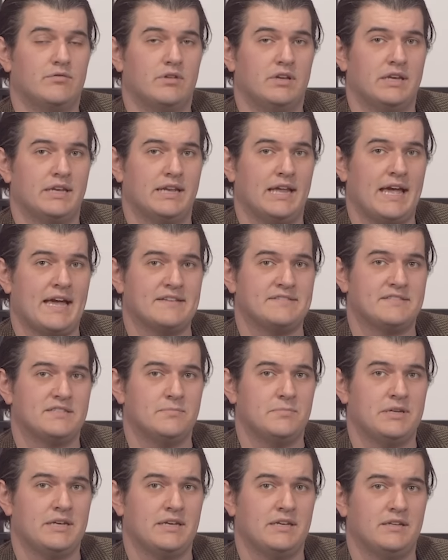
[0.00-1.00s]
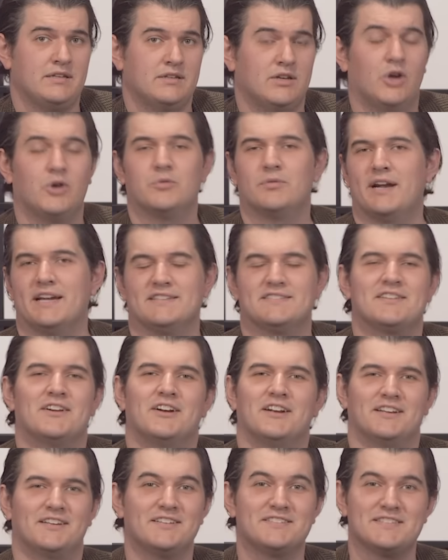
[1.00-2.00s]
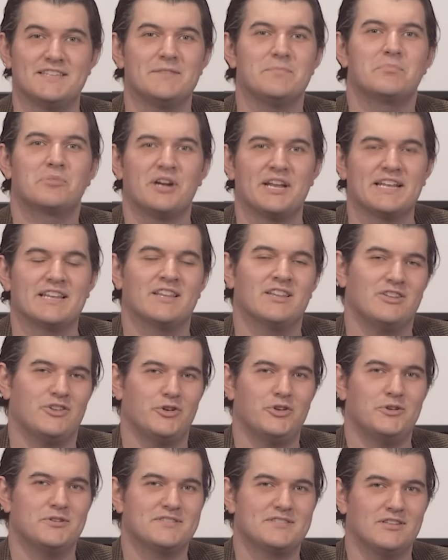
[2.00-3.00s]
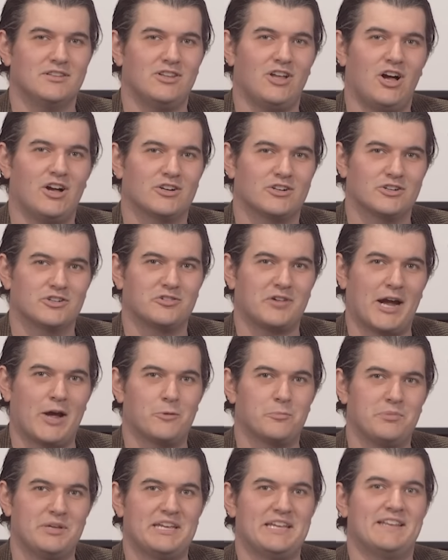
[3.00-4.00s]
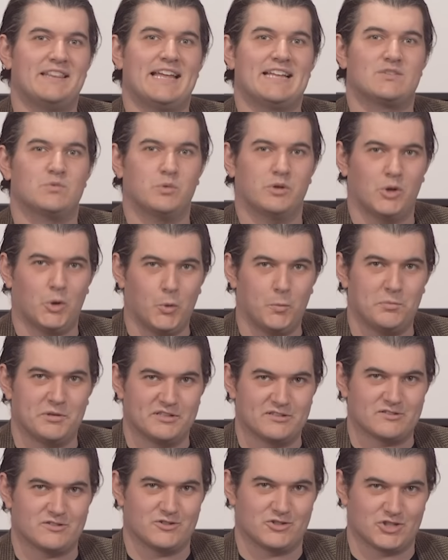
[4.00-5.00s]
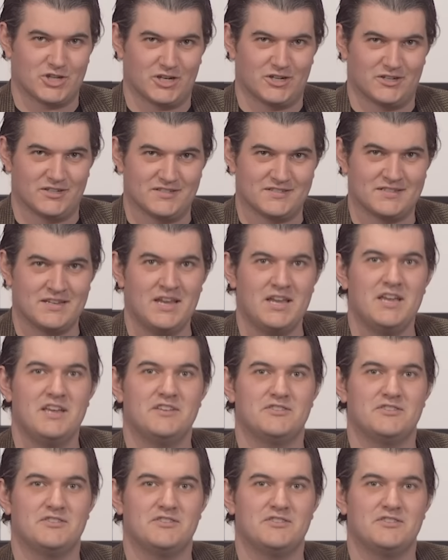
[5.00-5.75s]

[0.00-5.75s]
it has to be, oh right, sorry, because in Britain you use the longer ground pin, that's what opens the shutters.